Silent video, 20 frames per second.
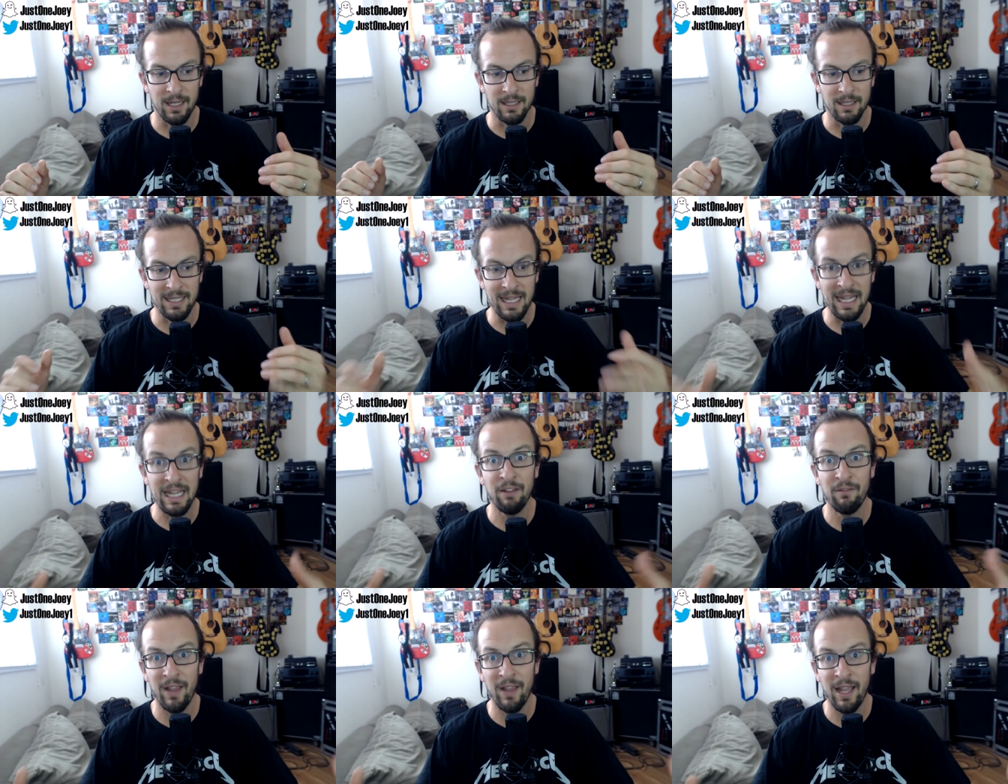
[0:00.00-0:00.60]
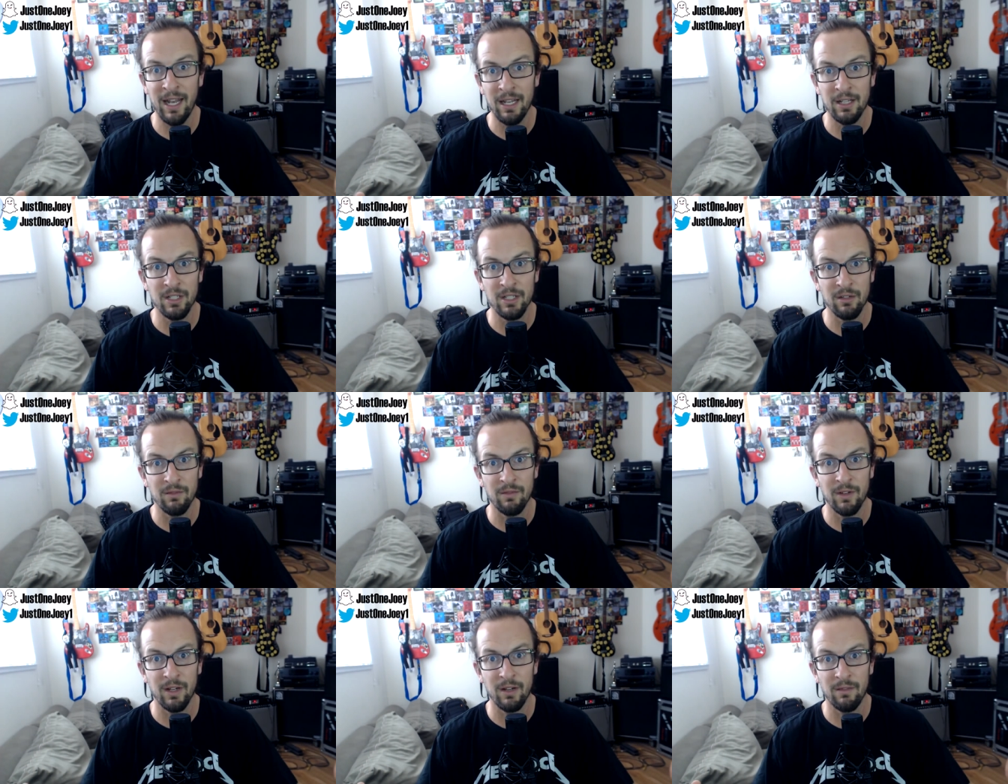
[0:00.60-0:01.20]
take advantage
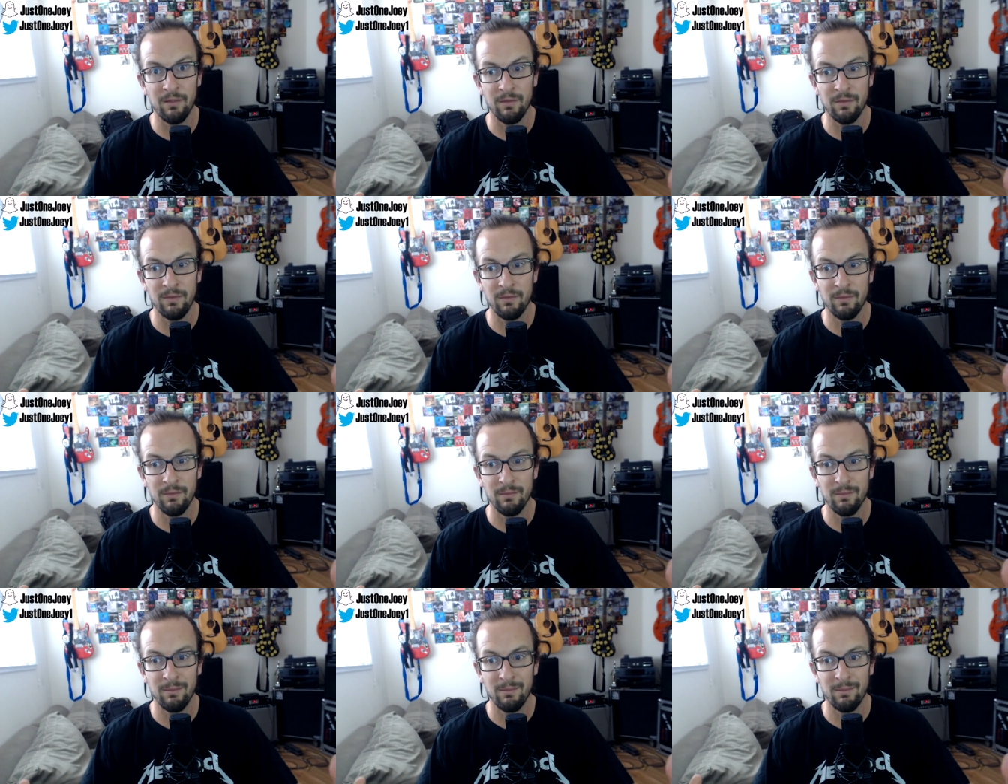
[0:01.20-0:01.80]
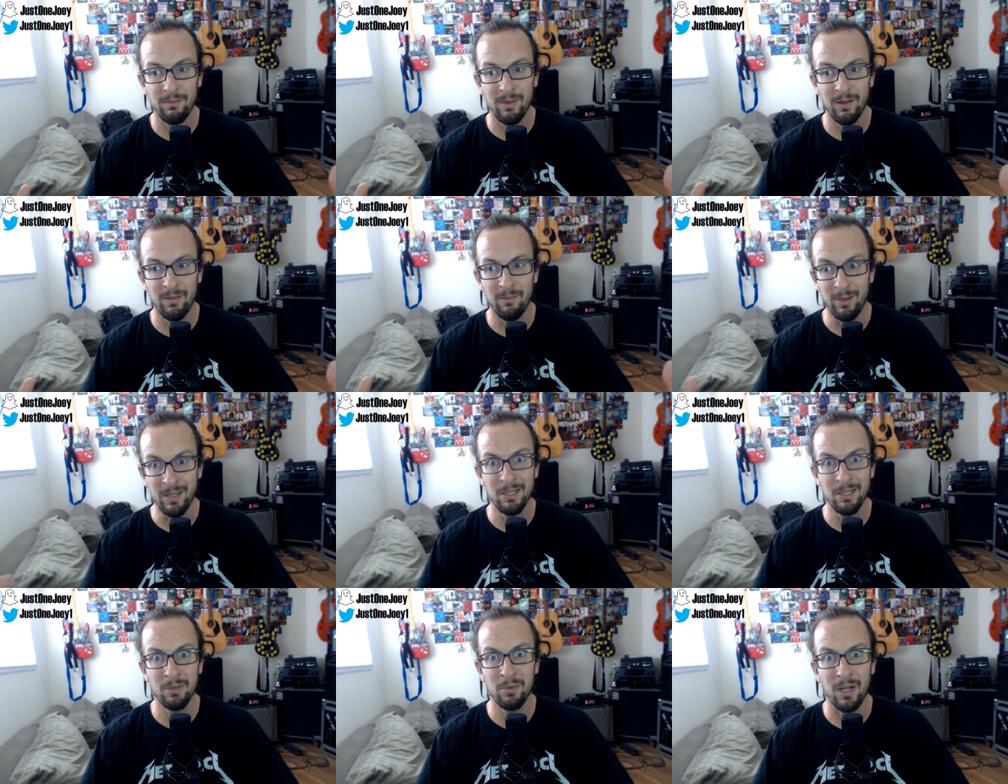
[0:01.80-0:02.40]
of
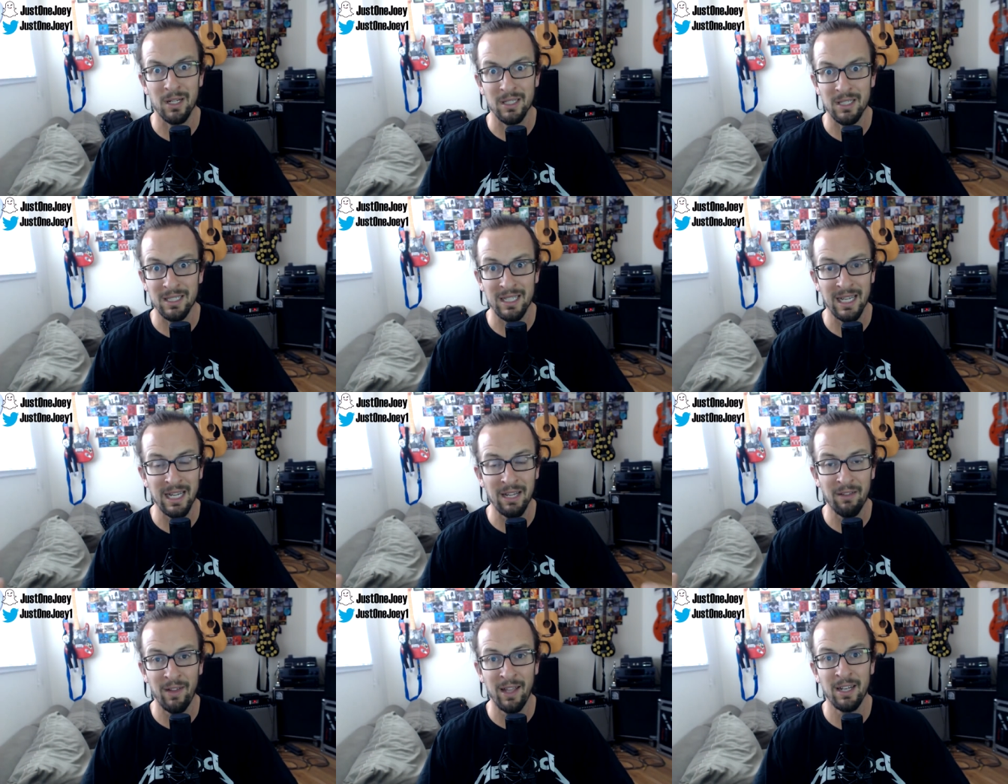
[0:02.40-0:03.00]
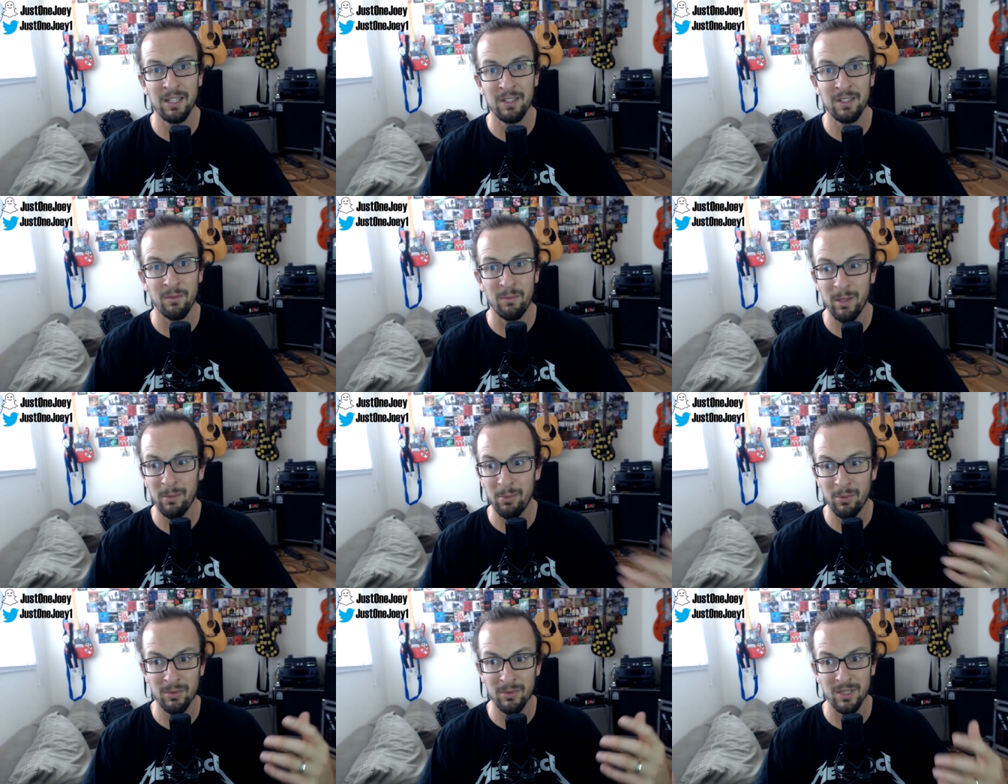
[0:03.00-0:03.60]
binge watching. Take advantage of
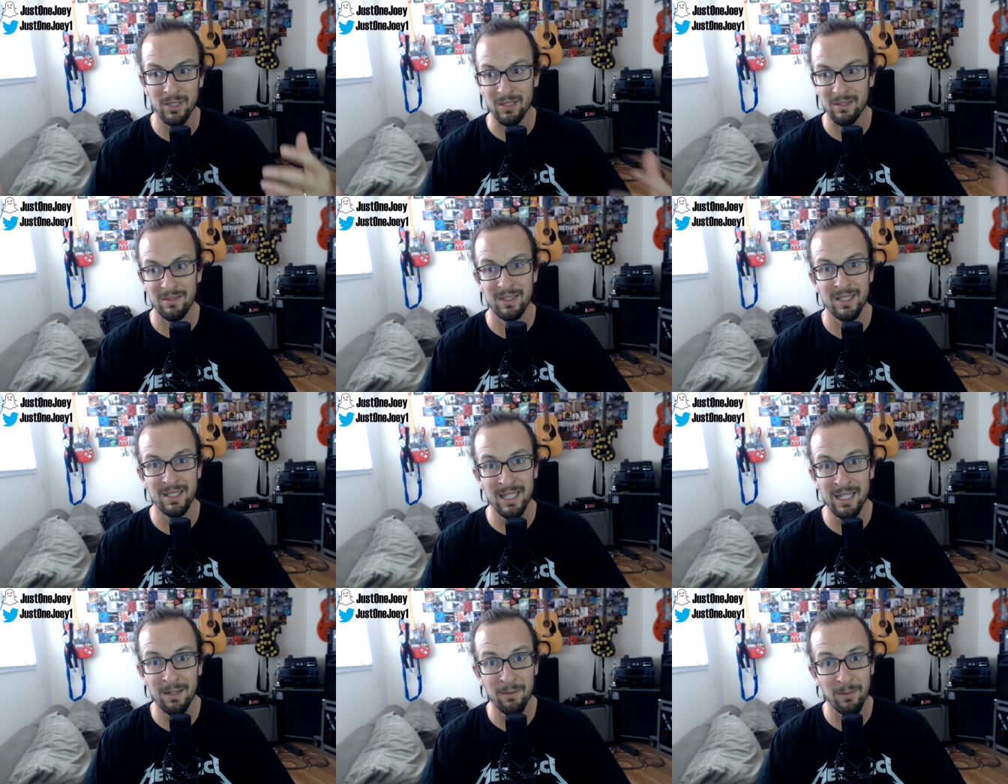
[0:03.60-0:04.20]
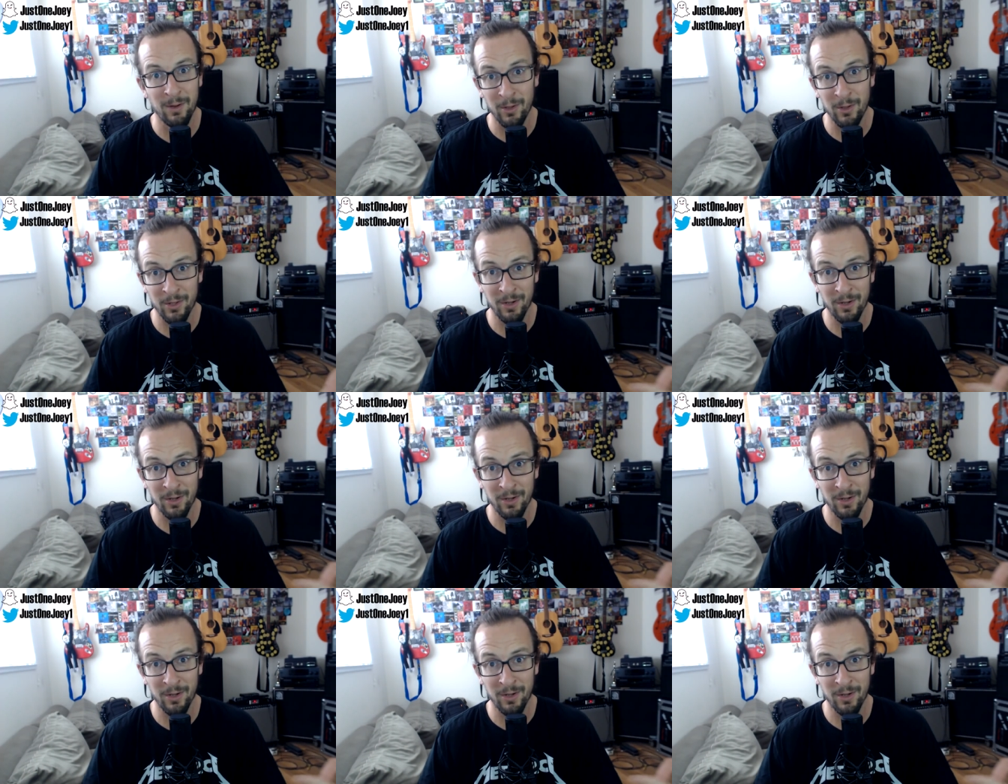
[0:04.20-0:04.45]
people just sitting on